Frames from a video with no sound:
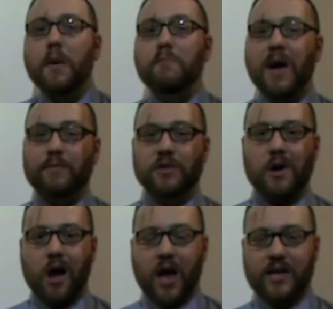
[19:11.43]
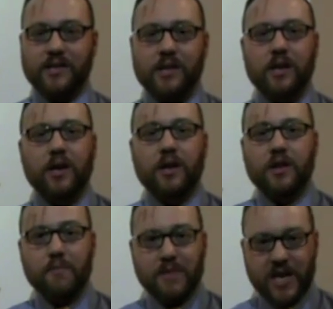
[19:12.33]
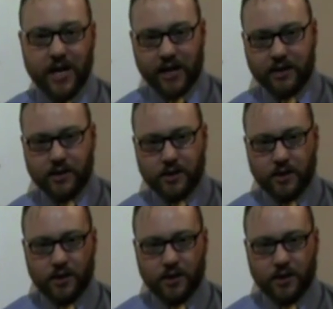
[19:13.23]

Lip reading: memorize the meanings